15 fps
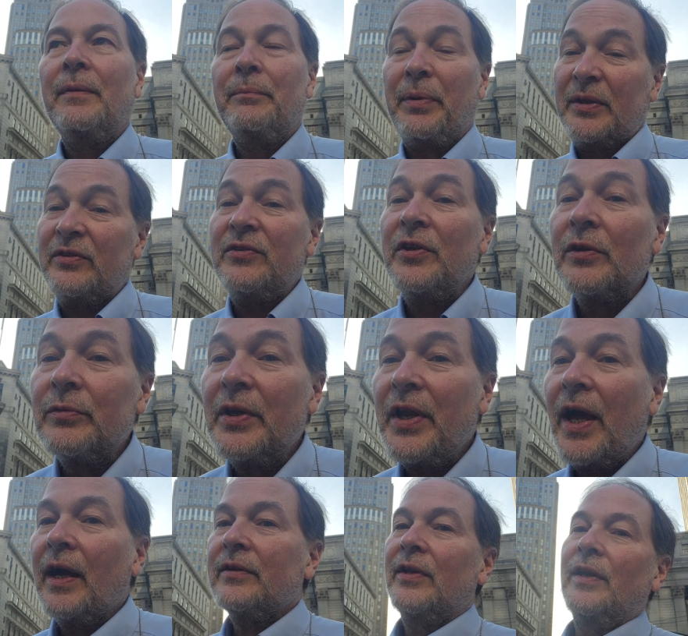but still
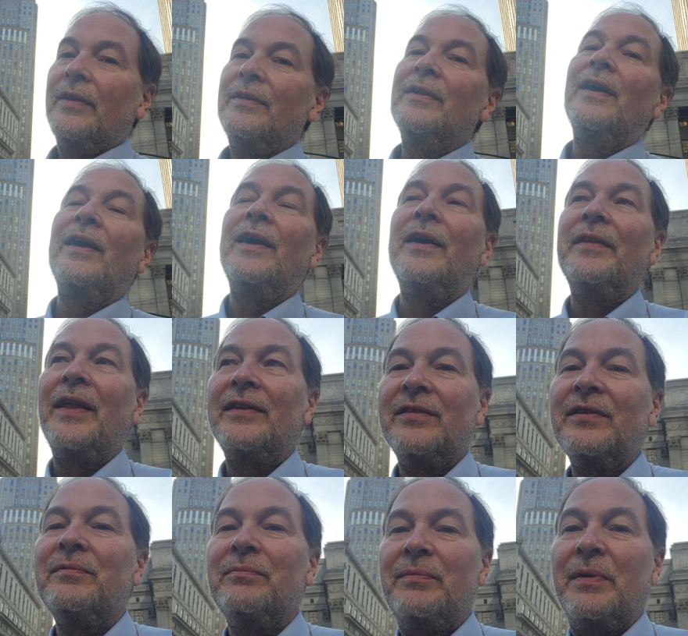redacted,
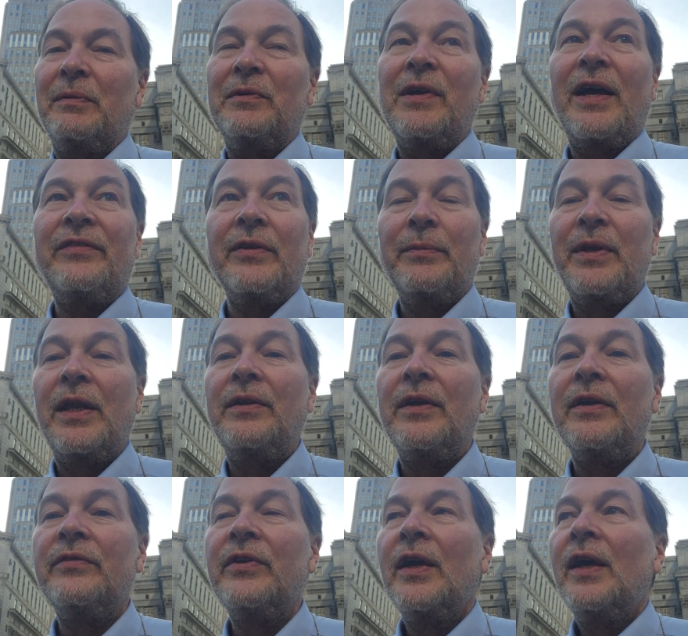that's classic
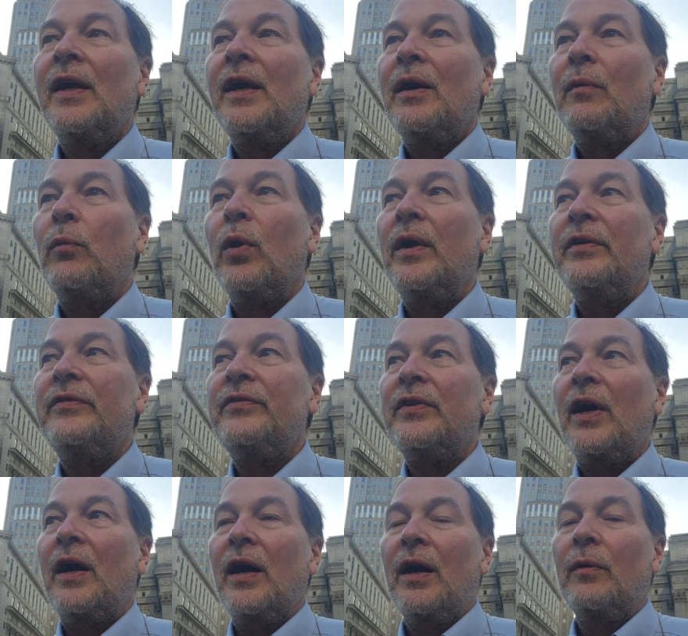Menendez, was
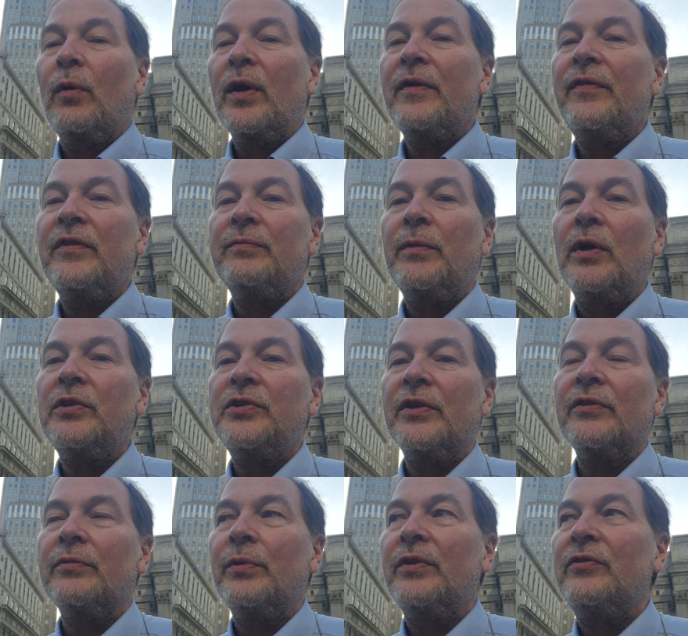one of his
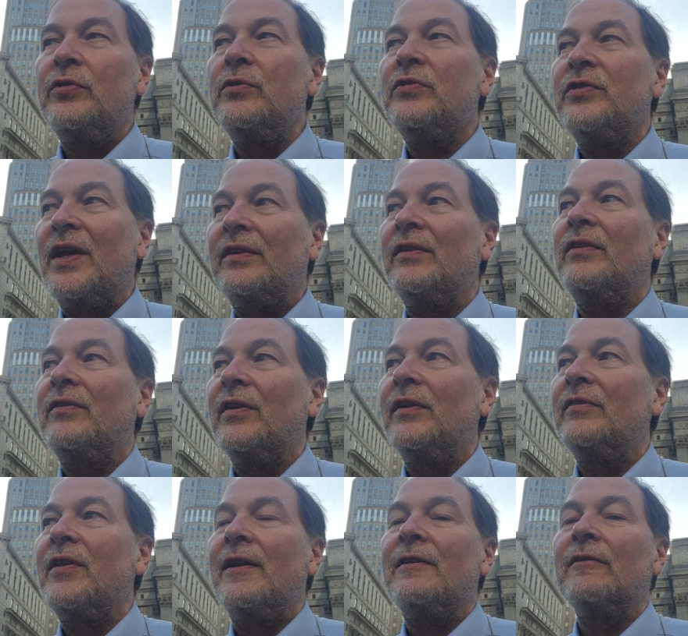motions with two
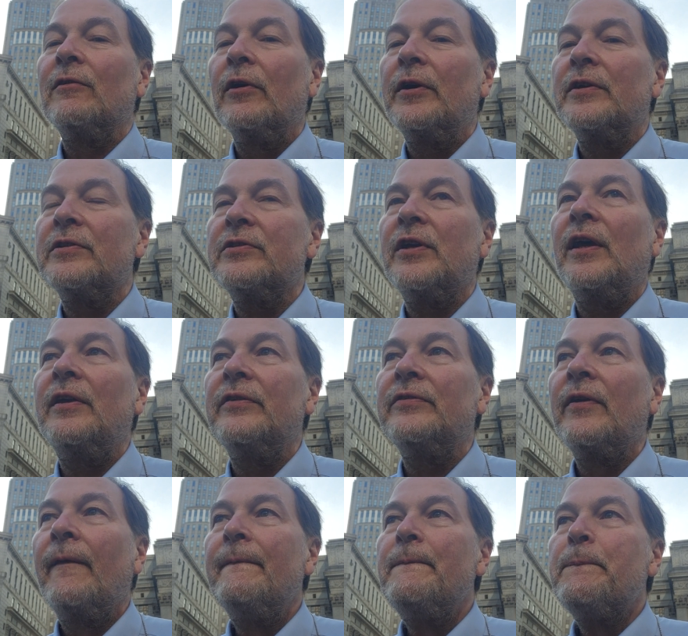sentences that his lawyer says
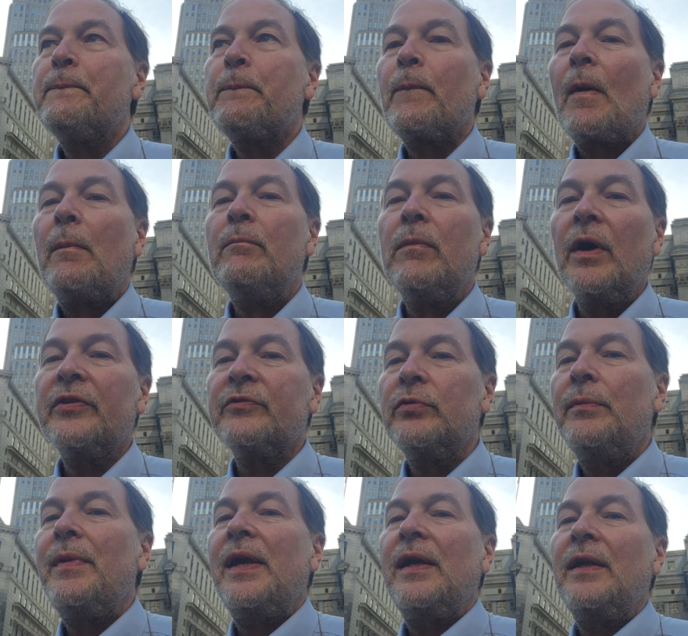must
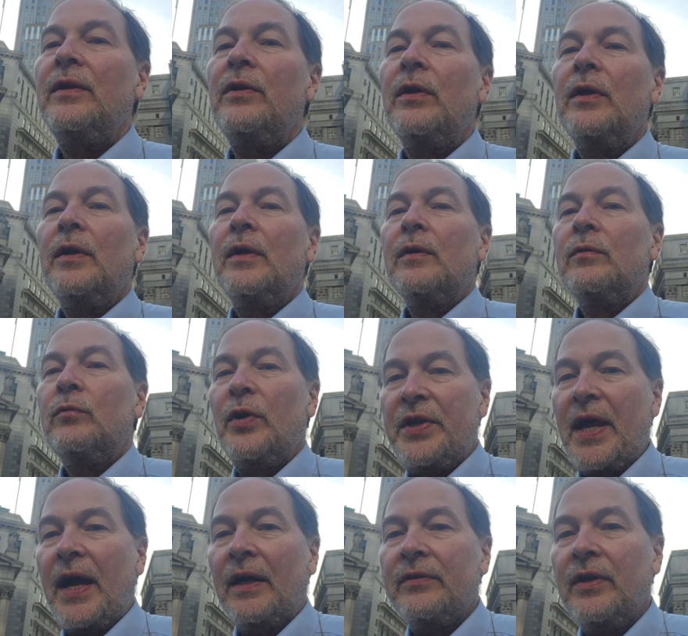remain
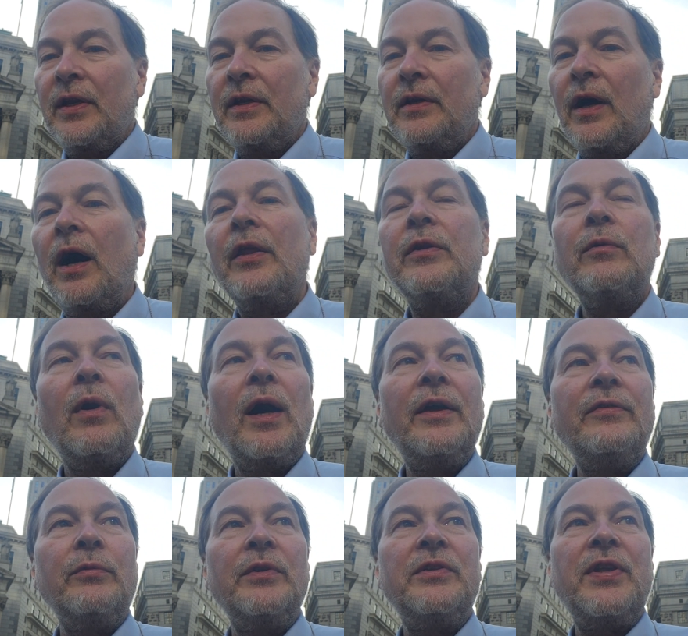redacted, otherwise
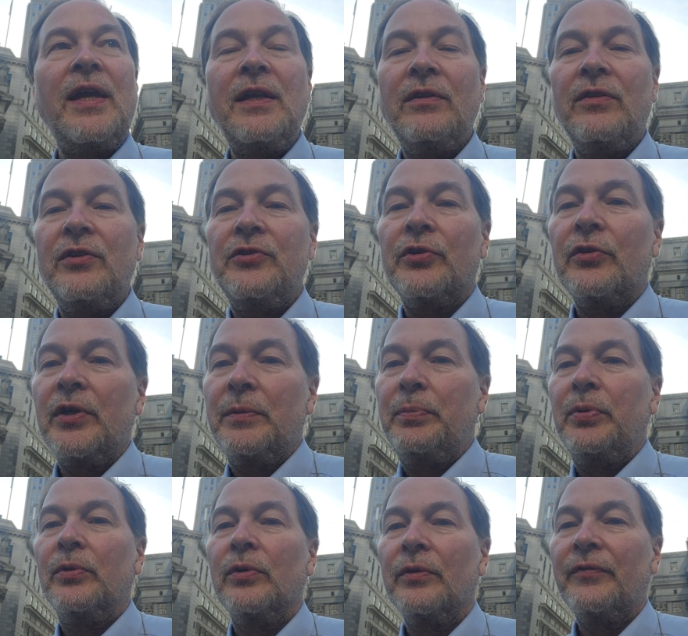it would taint the jury
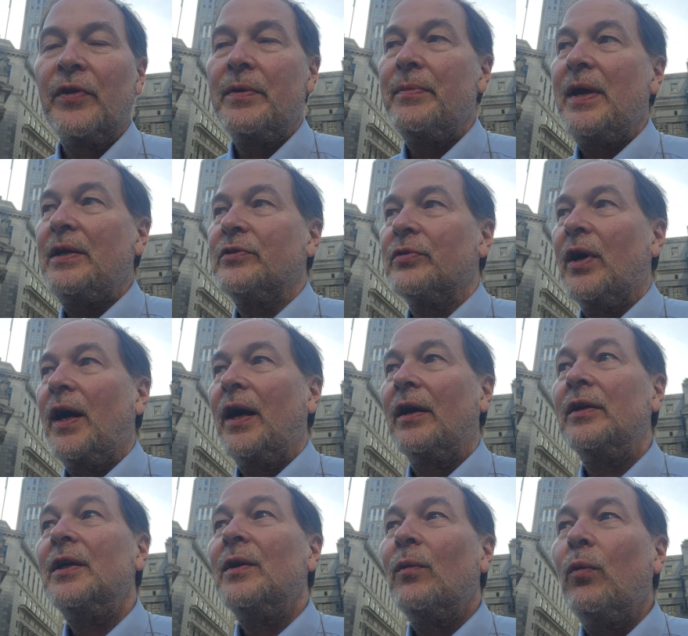pool for the May trial.
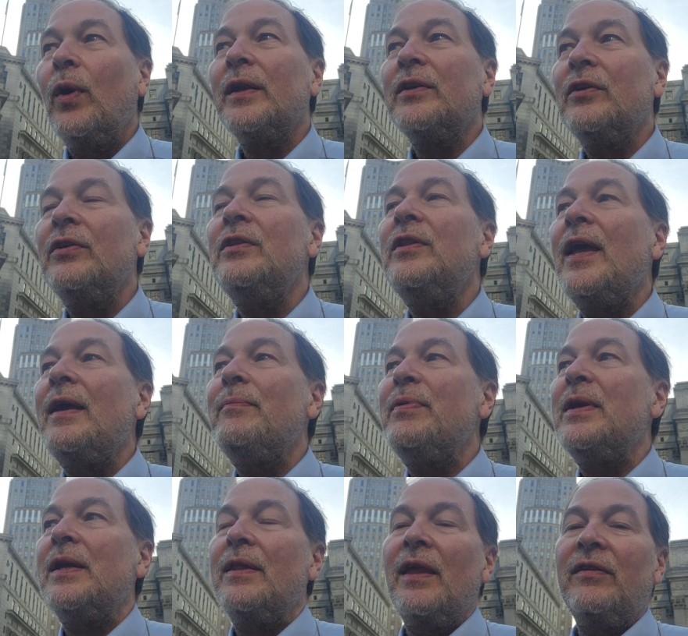What could they
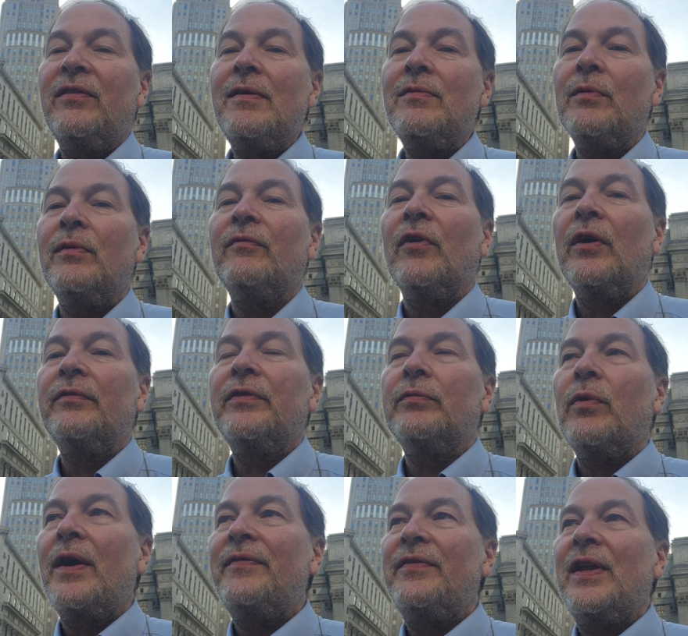be? They seem to involve his
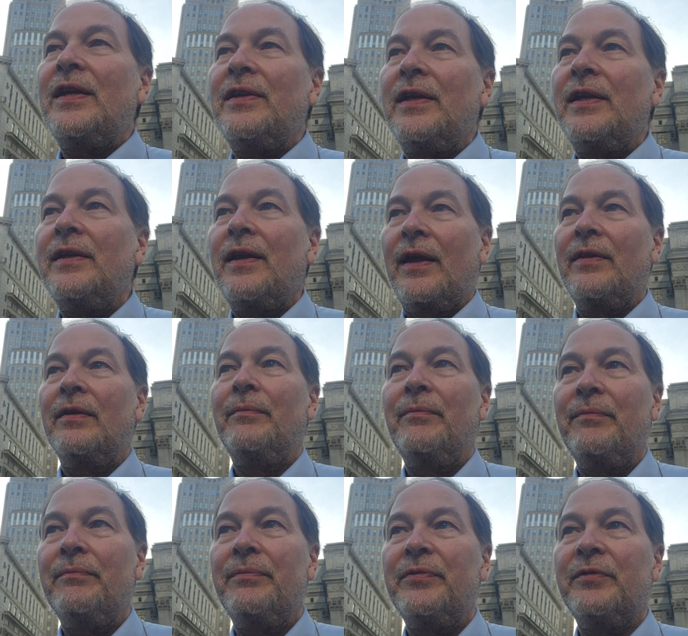wife Nadine and
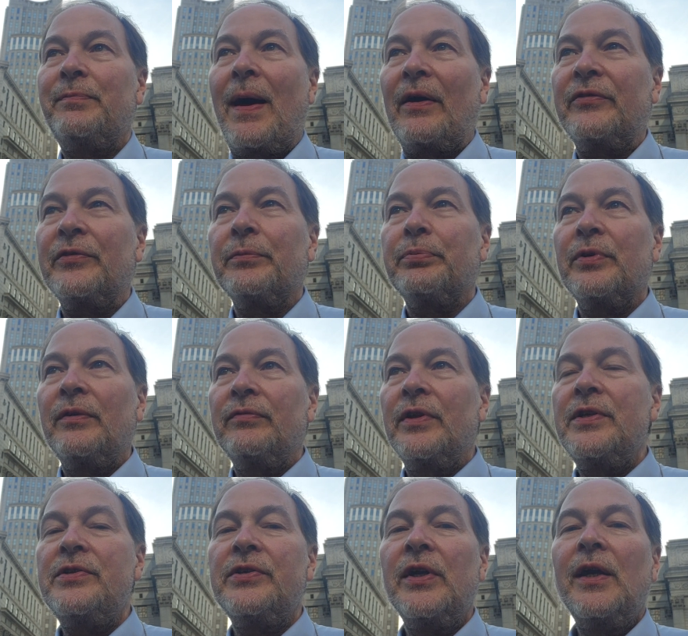the spousal
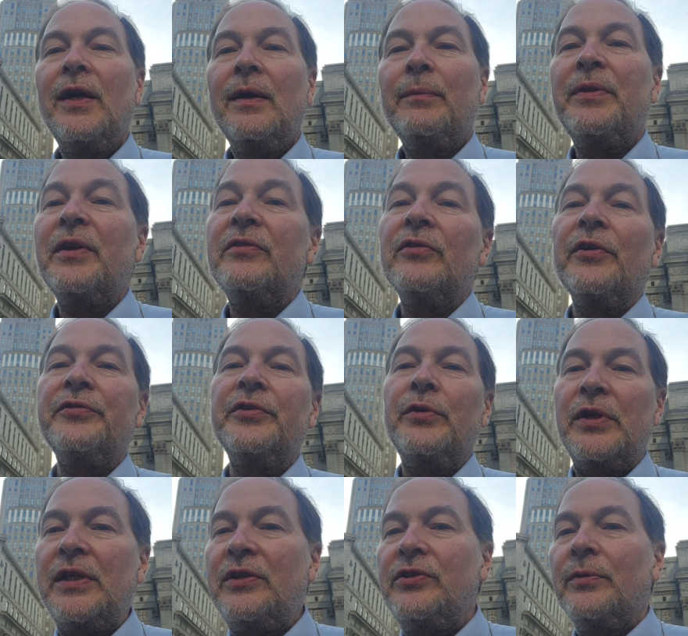privilege, but there's also
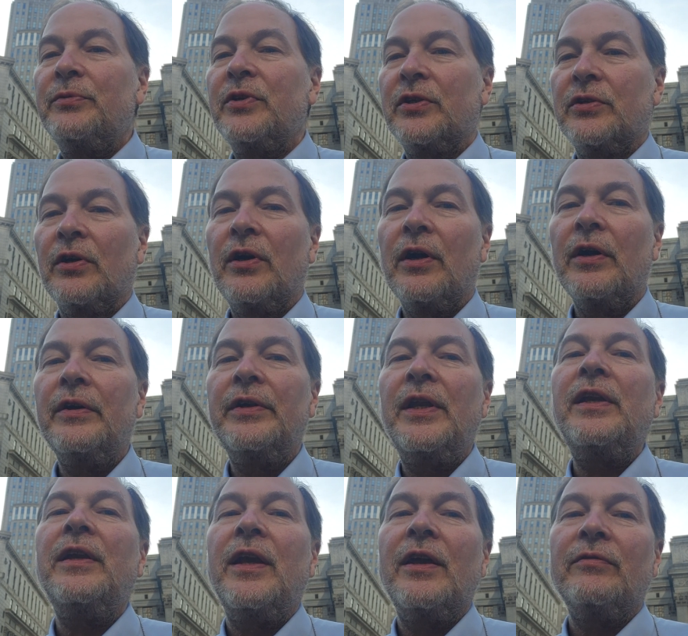Egypt, Qatar. In
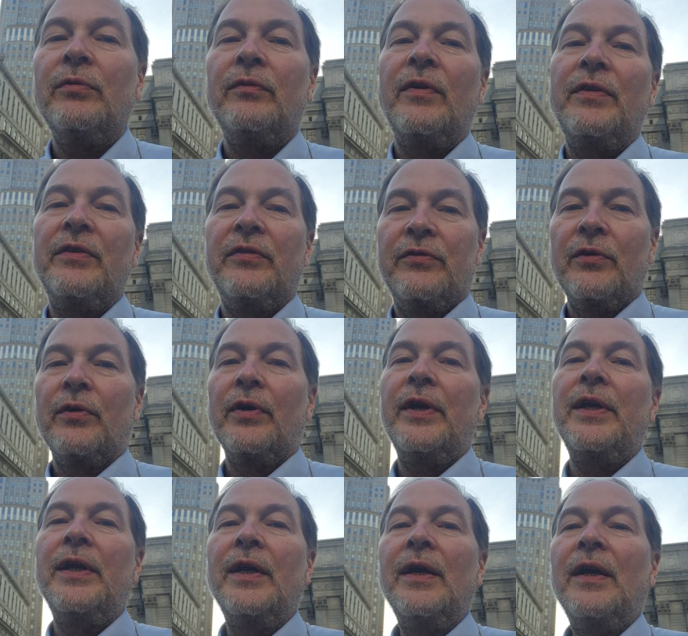any case, we've written the story.